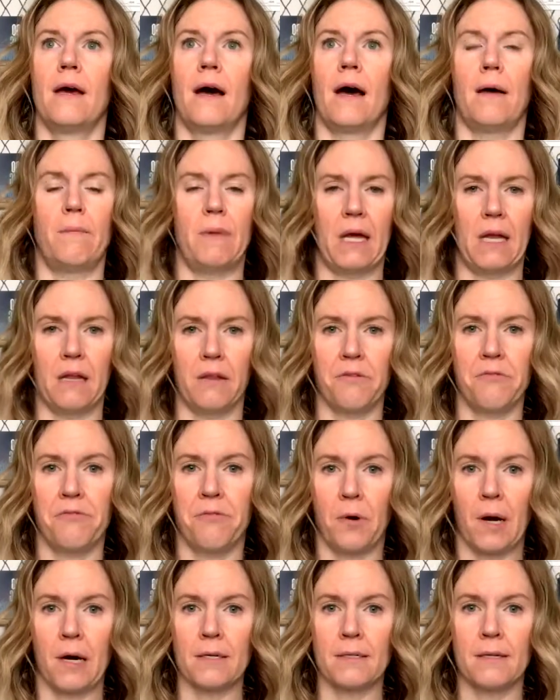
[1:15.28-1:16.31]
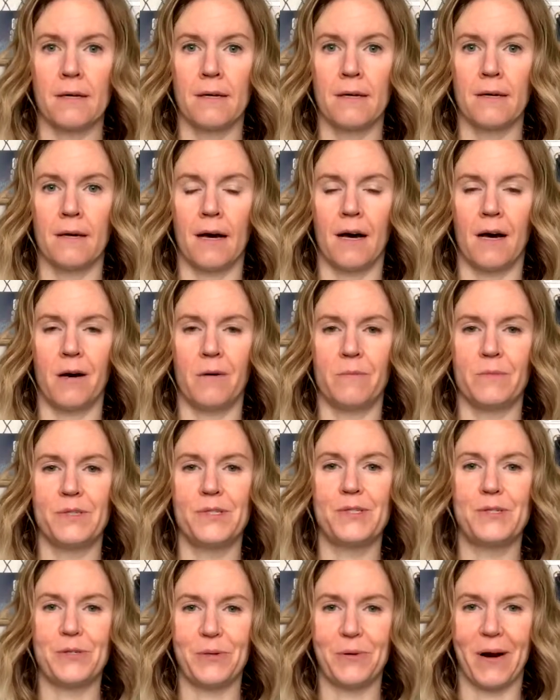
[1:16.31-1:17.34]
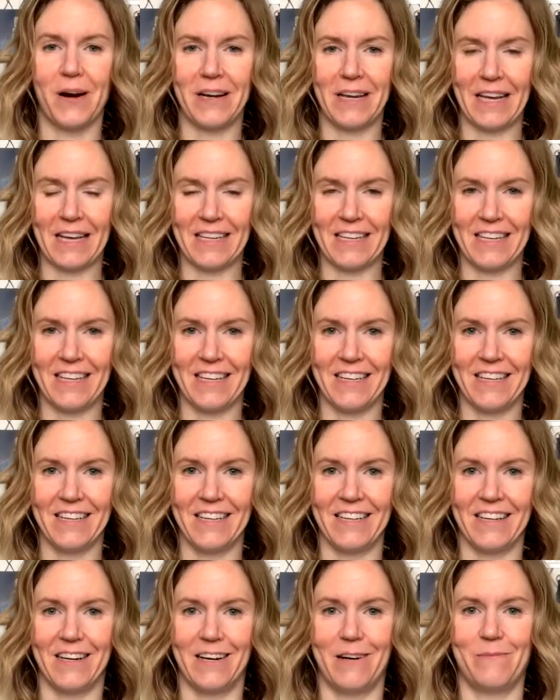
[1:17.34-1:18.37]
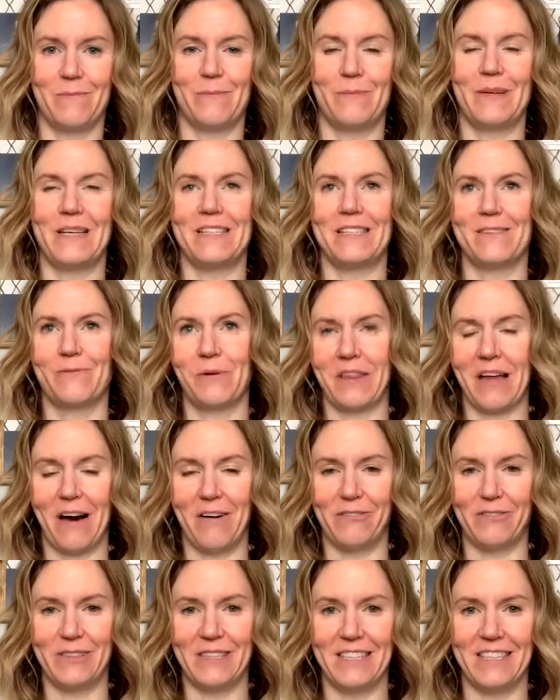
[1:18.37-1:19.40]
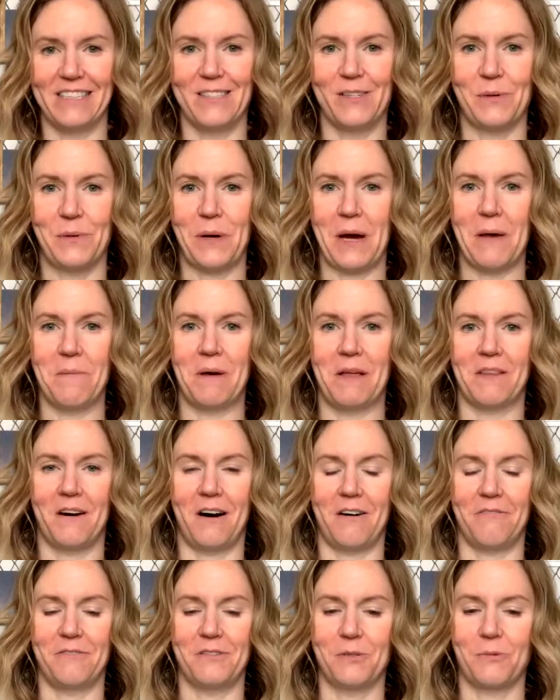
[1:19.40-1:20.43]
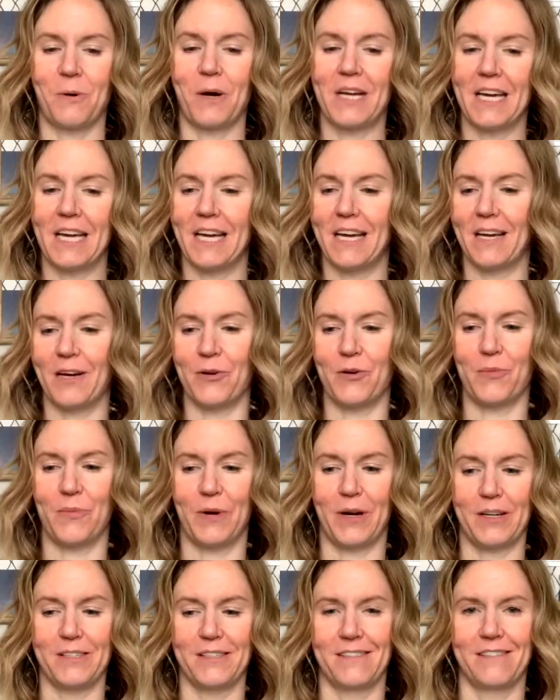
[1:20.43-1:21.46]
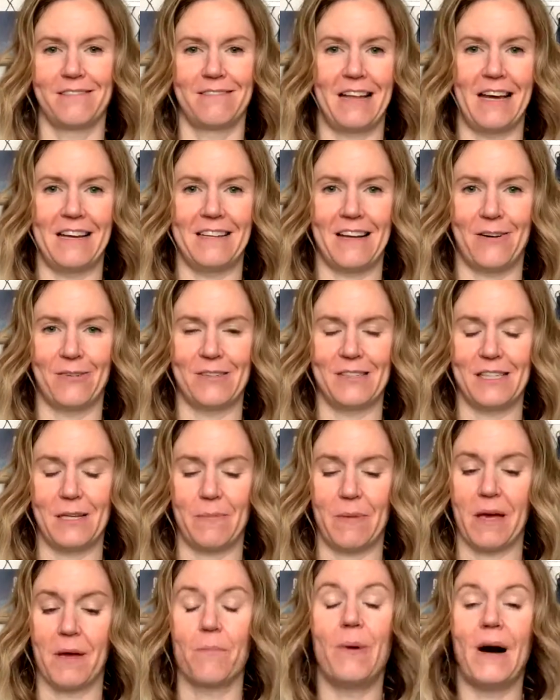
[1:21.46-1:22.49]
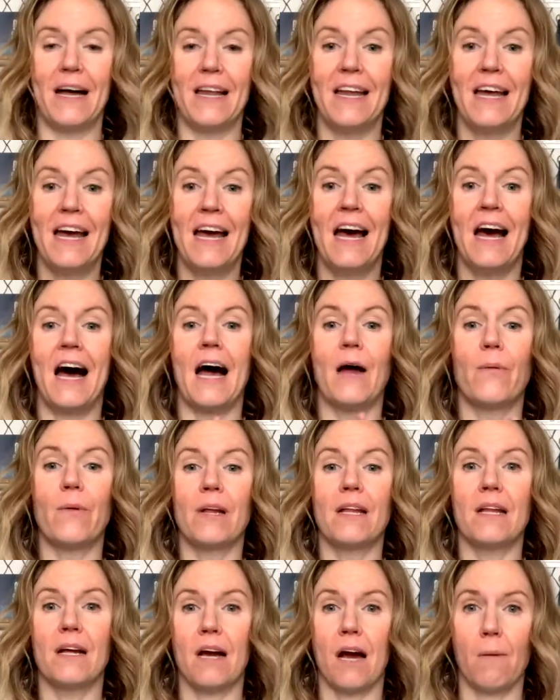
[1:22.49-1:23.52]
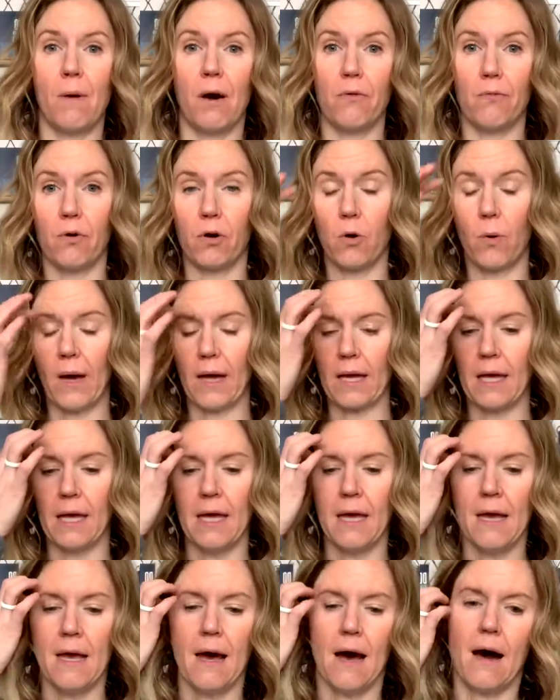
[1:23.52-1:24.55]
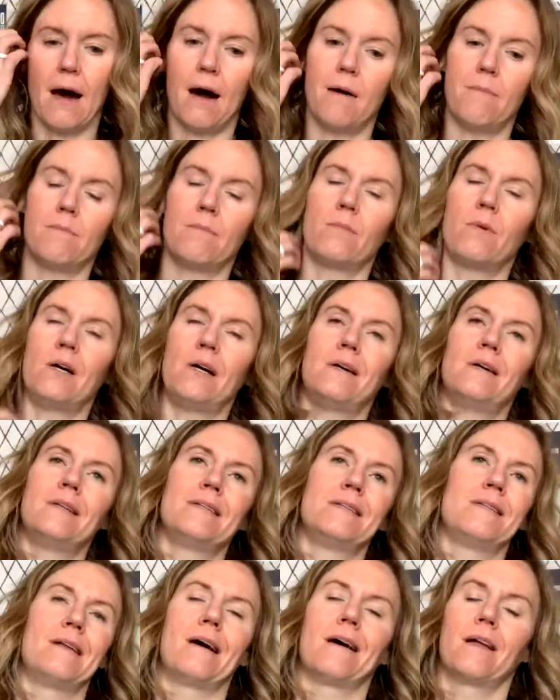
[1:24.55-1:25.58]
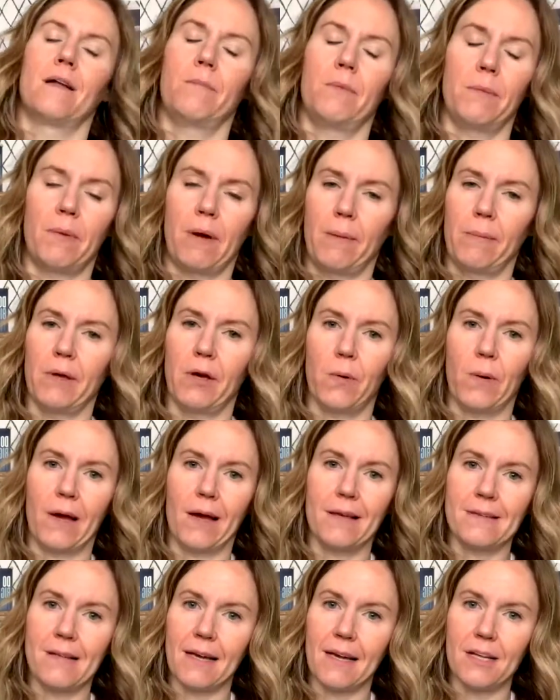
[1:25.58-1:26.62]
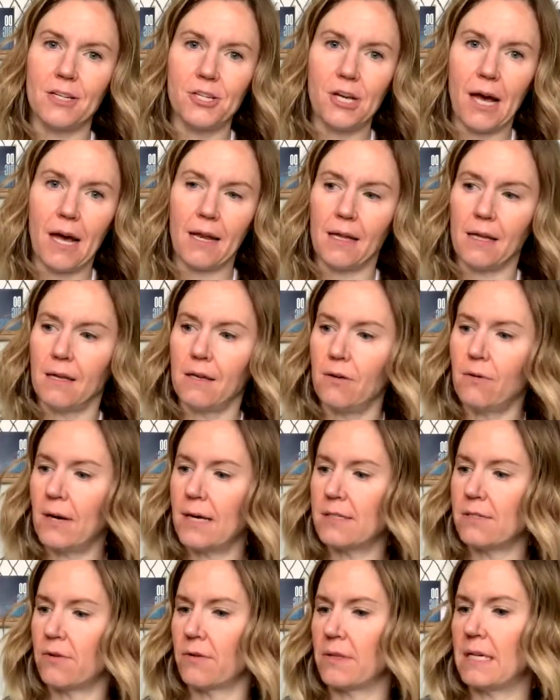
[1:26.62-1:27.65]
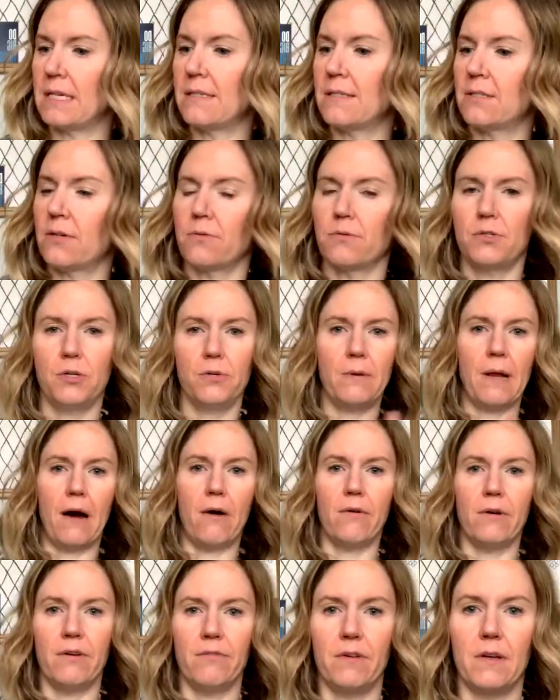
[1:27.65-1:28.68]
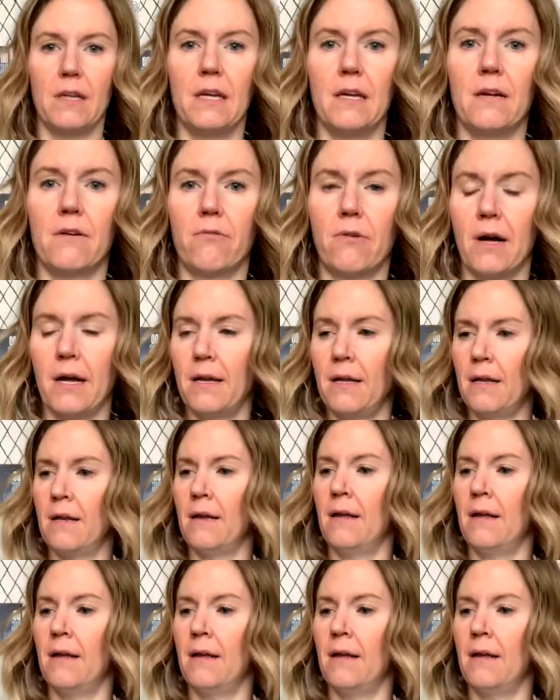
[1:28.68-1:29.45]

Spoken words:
I'm manning the fort. Sue, our nanny, is with Evelyn, so I'm at the office working. Cooper's laying down and sleeping. But I wanted to come on real quick. Well, it's not going to be probably quick because I get chatty. You guys know this. So tune out if you need to run,